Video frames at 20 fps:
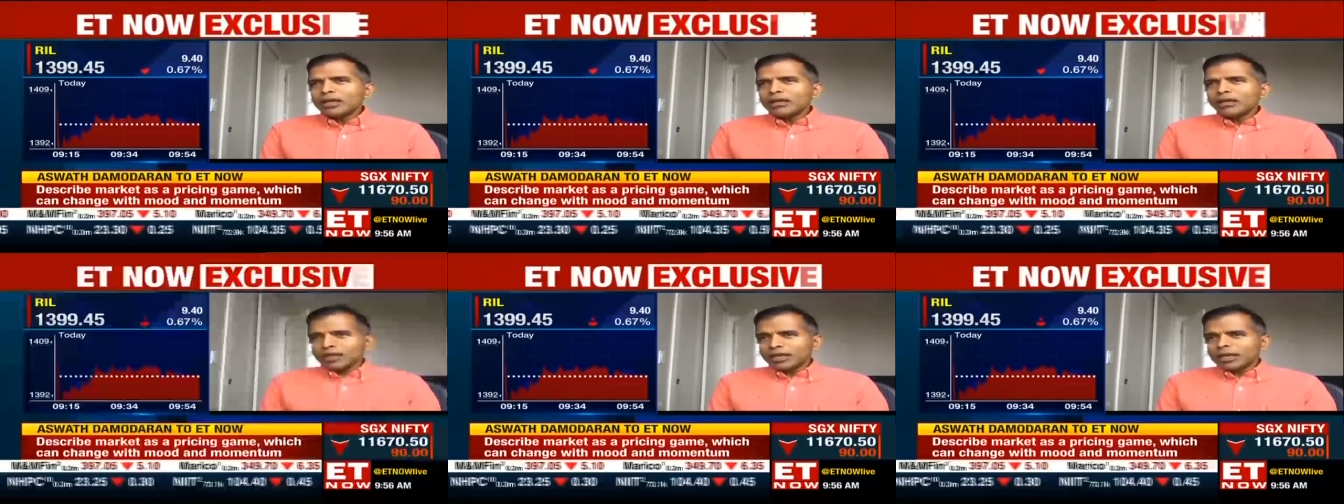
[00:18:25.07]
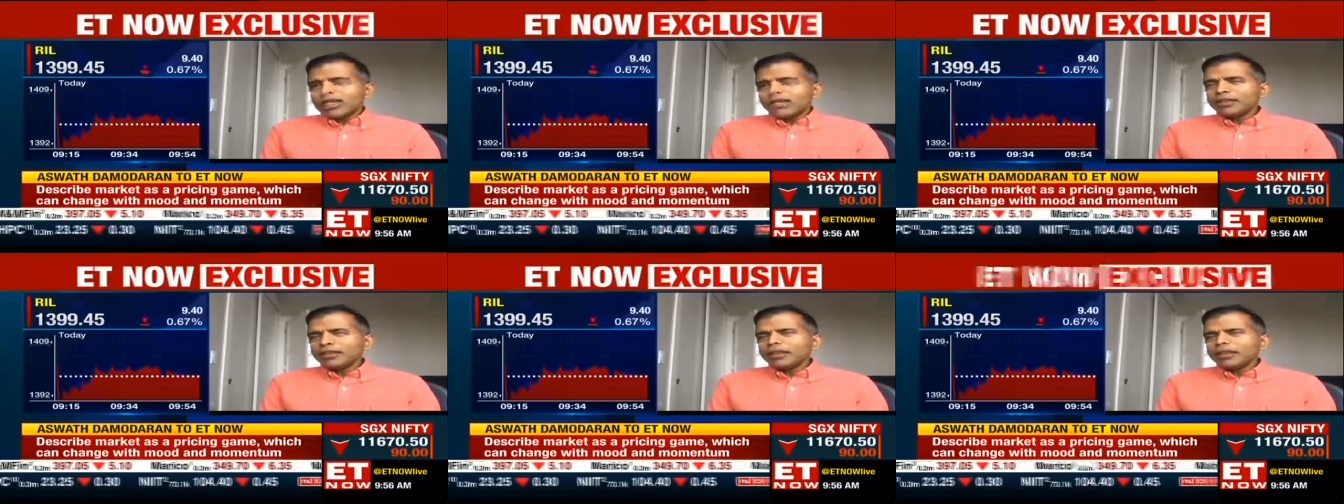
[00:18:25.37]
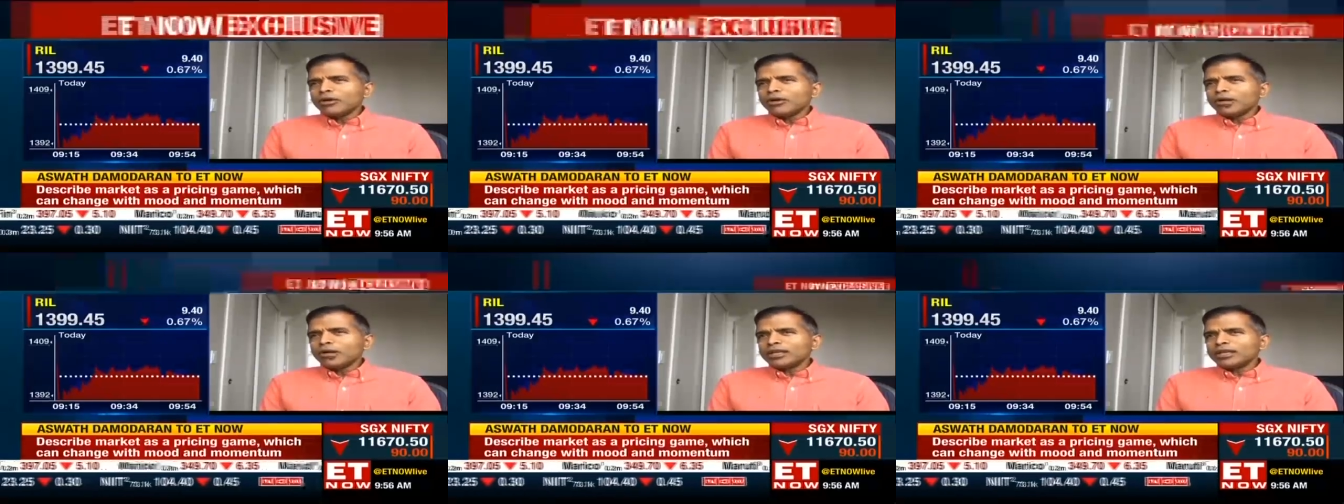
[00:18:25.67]
The key,
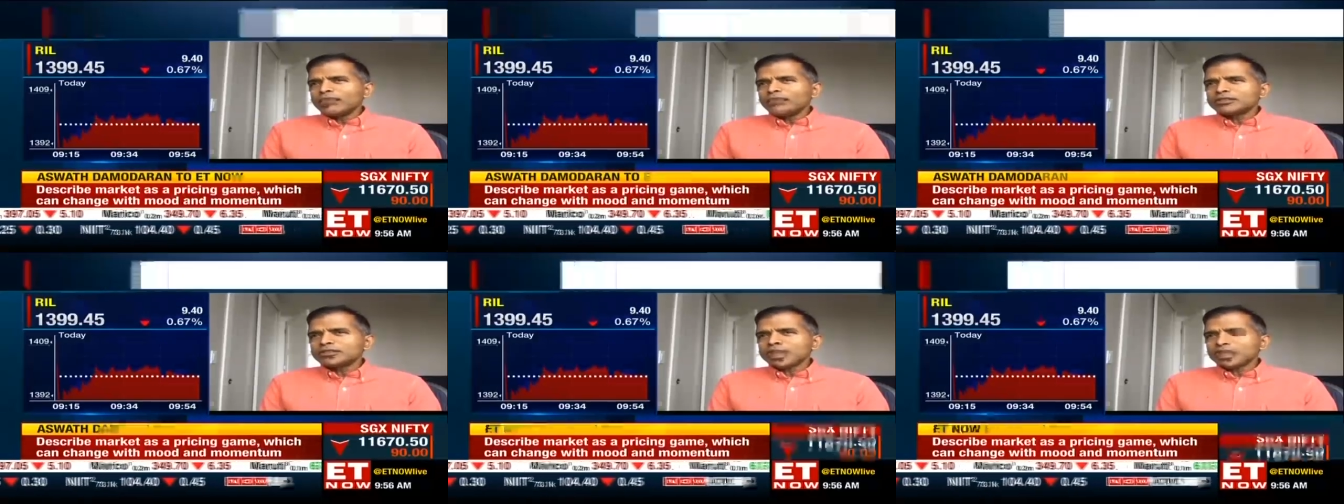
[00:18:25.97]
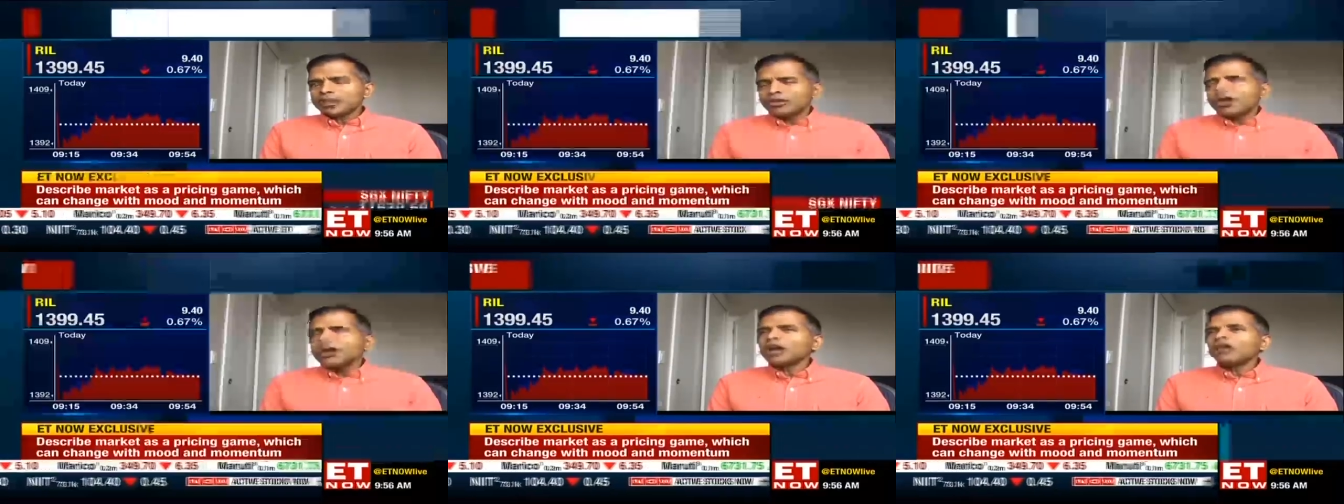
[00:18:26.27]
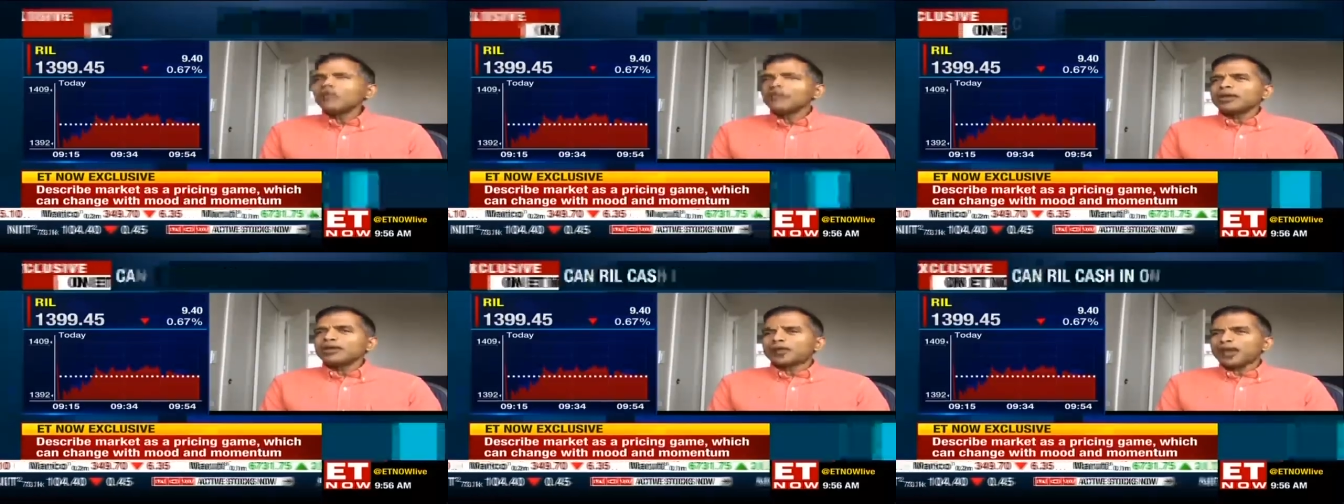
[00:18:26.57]
though, is that you got
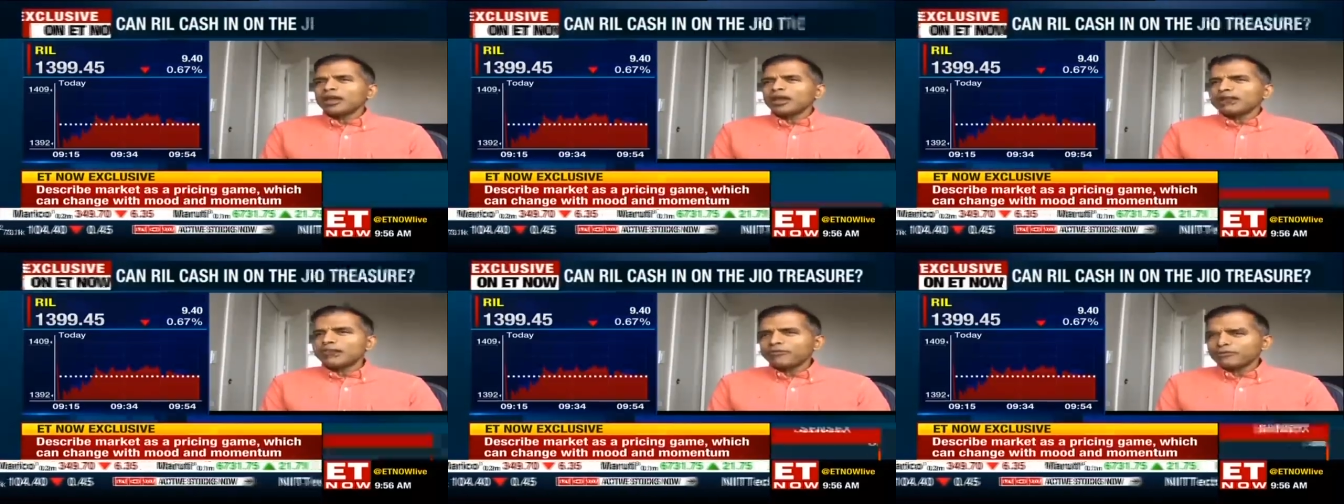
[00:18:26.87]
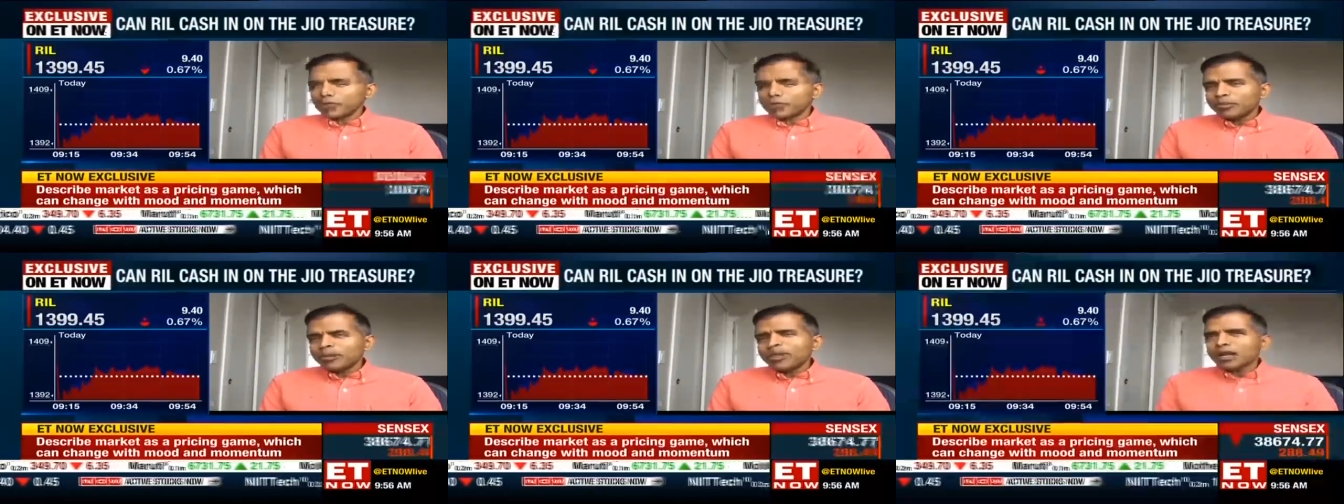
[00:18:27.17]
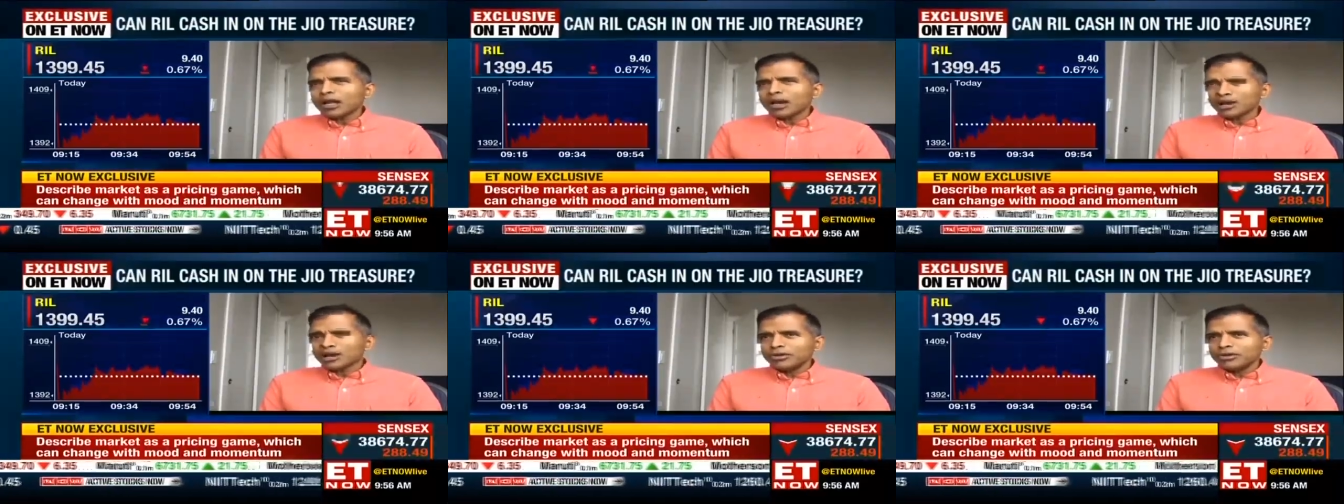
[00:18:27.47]
to be careful
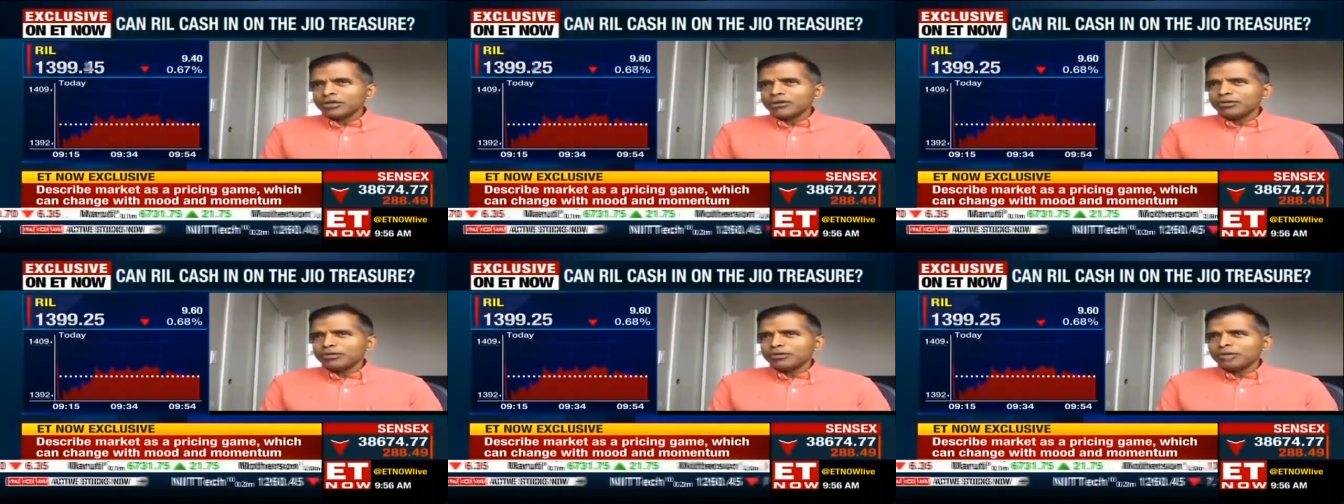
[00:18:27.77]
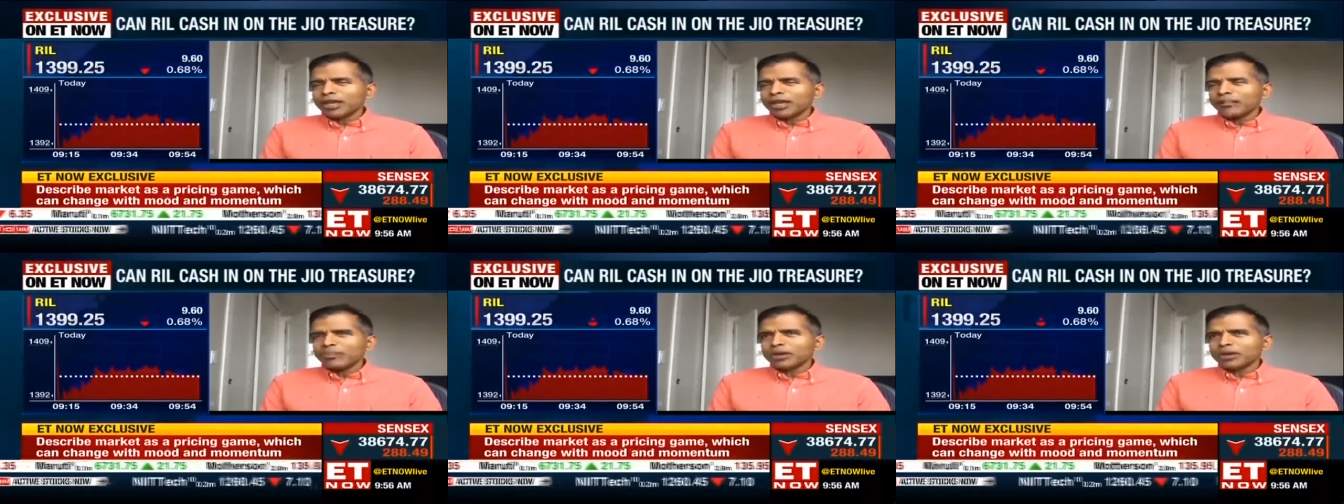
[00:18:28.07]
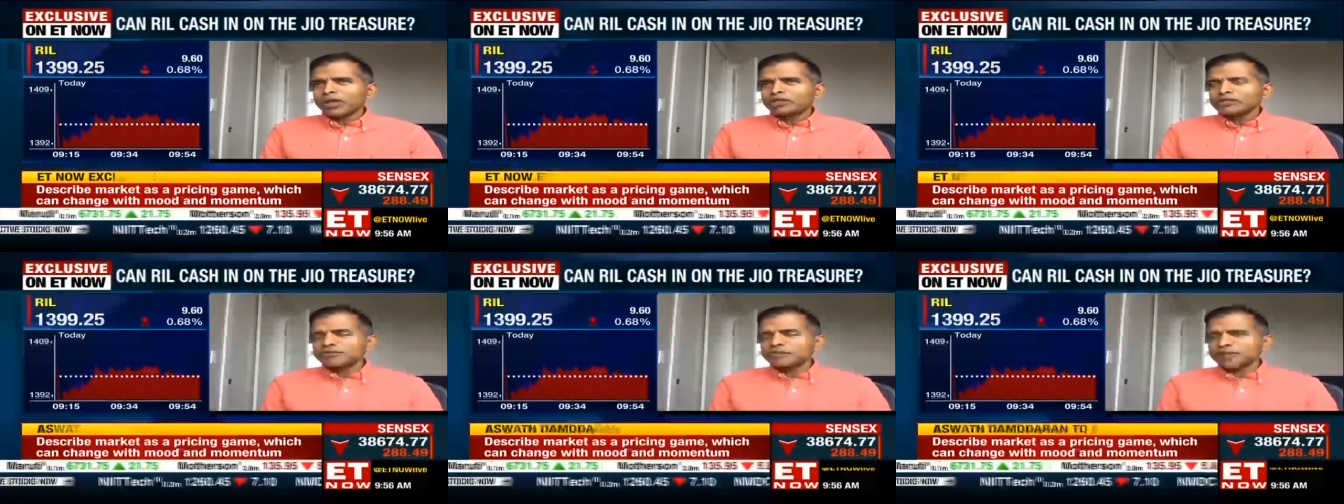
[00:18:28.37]
about how you do that
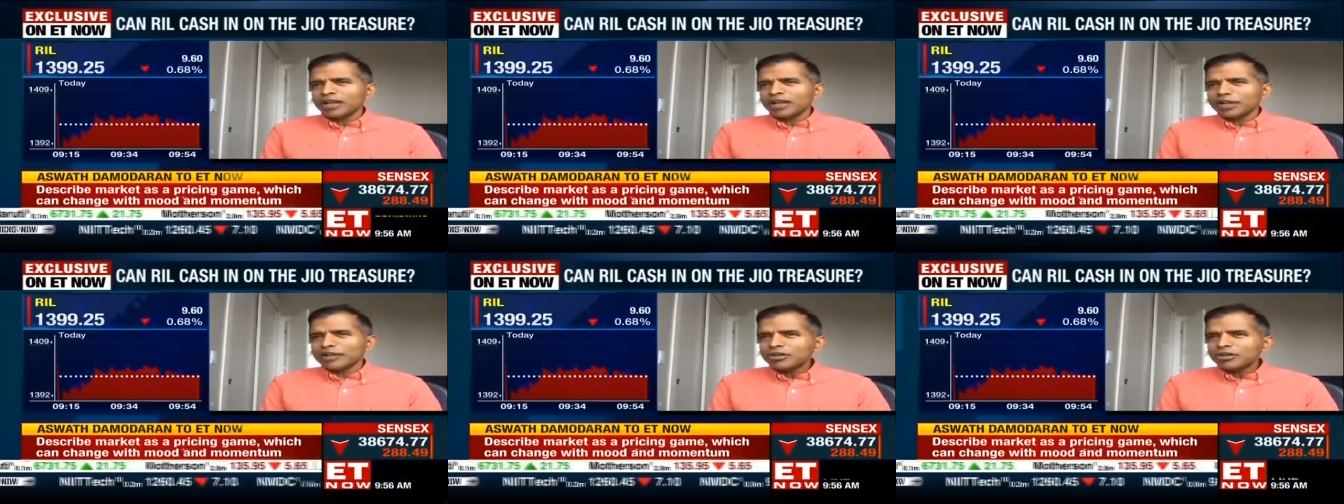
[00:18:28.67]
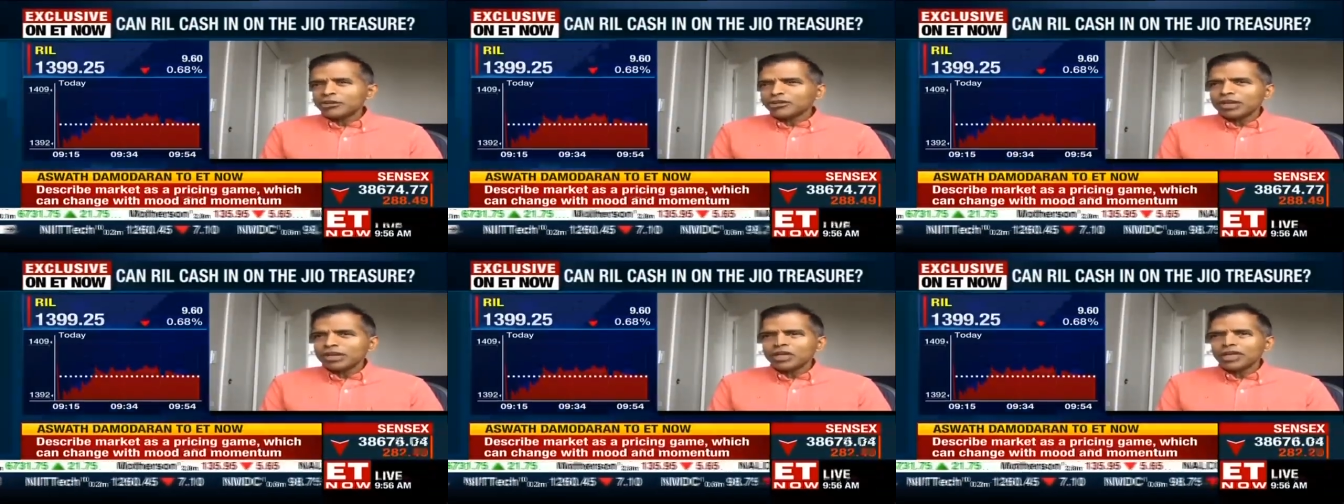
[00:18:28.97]
because if you let your